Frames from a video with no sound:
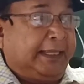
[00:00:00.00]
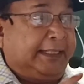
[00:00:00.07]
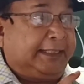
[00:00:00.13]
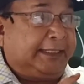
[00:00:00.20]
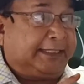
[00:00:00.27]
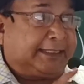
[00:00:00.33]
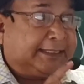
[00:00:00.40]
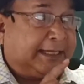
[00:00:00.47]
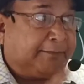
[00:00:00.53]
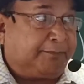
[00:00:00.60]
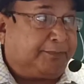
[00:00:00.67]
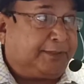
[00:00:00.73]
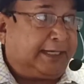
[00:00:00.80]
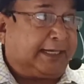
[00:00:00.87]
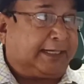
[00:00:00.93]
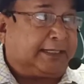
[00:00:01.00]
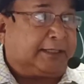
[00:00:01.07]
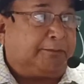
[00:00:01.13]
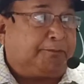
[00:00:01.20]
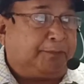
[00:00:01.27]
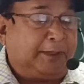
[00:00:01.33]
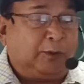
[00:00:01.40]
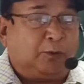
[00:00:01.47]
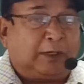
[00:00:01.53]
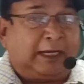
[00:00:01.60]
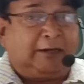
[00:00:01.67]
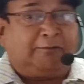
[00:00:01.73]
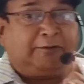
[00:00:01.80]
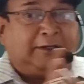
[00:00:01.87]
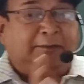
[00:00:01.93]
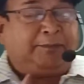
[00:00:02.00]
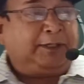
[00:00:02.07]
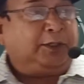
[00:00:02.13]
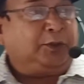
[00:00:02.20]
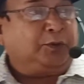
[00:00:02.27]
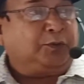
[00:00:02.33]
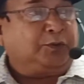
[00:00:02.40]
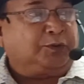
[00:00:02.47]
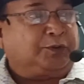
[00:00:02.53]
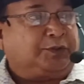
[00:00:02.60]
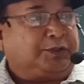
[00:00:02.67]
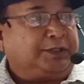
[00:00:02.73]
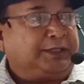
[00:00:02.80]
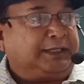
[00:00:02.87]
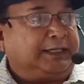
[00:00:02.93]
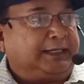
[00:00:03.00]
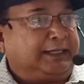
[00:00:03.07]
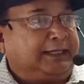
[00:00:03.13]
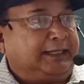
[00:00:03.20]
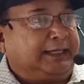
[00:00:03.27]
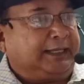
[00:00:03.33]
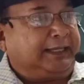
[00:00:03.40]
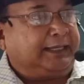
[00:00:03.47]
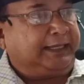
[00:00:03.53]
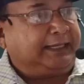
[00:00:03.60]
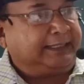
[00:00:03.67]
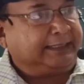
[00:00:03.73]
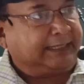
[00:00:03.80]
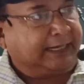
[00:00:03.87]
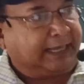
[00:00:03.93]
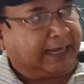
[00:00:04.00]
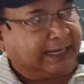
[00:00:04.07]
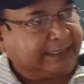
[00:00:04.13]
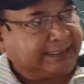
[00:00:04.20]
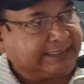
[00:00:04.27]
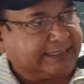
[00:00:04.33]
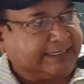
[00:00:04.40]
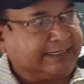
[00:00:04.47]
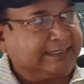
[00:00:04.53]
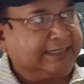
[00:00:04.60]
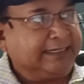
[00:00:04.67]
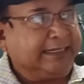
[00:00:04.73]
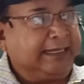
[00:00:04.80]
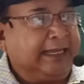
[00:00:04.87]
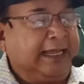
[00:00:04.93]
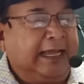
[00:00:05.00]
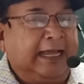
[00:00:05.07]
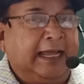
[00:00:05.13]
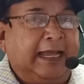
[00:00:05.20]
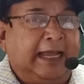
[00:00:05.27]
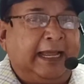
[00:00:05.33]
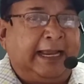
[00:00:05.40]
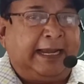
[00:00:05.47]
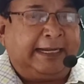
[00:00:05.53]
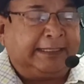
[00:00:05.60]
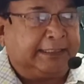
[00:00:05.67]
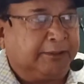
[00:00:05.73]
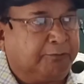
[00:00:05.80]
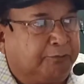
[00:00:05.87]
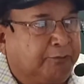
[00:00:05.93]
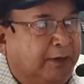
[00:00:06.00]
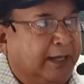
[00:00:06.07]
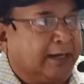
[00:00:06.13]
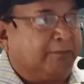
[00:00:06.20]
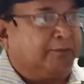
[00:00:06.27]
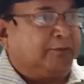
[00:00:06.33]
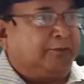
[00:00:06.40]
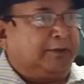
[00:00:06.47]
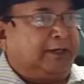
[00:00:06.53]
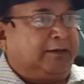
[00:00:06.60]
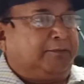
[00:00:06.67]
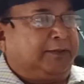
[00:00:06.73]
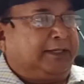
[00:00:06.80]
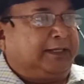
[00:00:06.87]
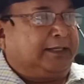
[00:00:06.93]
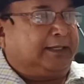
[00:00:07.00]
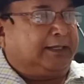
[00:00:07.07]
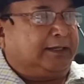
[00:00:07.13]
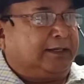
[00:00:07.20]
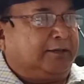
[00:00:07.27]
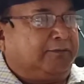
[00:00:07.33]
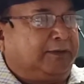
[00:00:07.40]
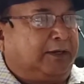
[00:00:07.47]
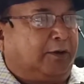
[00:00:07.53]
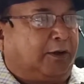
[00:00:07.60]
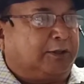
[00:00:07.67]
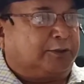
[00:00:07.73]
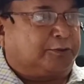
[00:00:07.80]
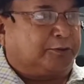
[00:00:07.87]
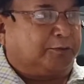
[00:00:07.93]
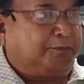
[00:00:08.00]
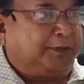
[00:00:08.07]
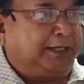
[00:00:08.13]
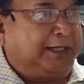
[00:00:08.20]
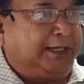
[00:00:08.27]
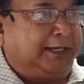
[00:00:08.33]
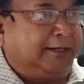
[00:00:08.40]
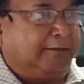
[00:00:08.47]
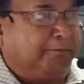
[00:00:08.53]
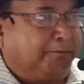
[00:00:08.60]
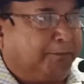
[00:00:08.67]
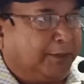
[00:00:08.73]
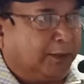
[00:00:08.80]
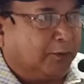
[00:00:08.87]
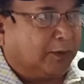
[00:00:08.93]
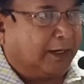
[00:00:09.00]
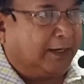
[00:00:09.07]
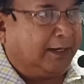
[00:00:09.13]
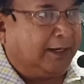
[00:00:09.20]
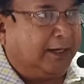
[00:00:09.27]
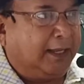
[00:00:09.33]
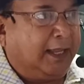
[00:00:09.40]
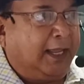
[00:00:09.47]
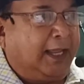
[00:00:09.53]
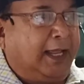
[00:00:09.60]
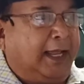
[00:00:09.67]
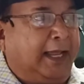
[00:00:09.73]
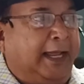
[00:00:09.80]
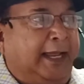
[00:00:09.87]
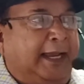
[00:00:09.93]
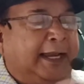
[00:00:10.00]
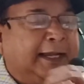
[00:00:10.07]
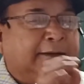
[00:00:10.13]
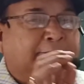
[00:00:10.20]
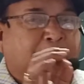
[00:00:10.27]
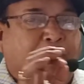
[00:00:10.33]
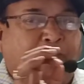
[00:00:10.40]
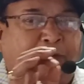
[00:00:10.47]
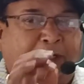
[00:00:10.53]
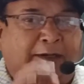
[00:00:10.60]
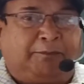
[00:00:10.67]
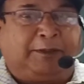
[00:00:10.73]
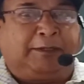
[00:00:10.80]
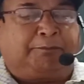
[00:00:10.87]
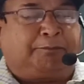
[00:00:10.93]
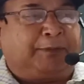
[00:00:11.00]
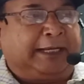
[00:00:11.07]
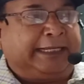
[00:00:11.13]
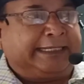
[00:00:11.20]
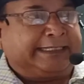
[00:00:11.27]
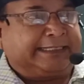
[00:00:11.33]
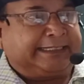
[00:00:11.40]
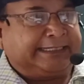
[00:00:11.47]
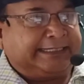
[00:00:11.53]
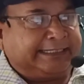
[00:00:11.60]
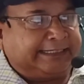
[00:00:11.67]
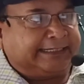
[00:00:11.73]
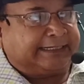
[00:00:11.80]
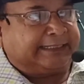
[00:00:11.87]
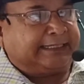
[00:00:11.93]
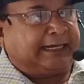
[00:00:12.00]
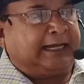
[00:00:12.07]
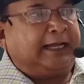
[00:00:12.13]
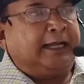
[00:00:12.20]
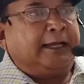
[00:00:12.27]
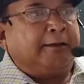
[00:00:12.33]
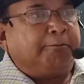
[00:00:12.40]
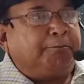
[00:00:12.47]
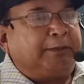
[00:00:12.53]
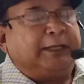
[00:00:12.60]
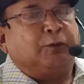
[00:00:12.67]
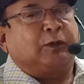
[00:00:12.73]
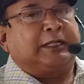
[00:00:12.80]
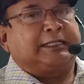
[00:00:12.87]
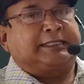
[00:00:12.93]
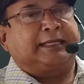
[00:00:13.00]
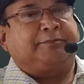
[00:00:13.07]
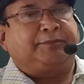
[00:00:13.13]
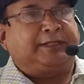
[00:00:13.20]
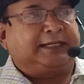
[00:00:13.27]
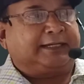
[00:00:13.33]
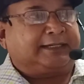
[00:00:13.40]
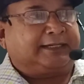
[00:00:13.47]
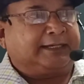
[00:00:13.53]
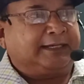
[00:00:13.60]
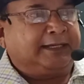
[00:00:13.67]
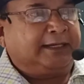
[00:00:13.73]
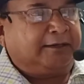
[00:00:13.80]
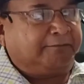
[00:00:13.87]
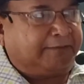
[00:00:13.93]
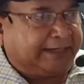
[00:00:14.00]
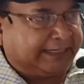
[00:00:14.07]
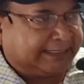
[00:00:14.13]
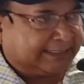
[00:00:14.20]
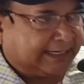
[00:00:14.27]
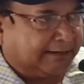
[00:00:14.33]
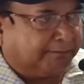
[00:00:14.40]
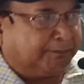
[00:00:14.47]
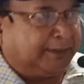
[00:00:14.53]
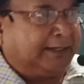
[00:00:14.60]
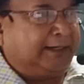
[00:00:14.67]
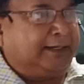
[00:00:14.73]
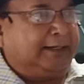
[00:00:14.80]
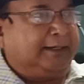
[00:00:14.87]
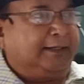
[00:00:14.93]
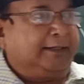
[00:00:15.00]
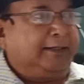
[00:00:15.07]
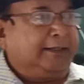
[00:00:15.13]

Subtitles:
the subject plural will be used in the last and the verb will also be in plural and will be placed near the plural subject. For example,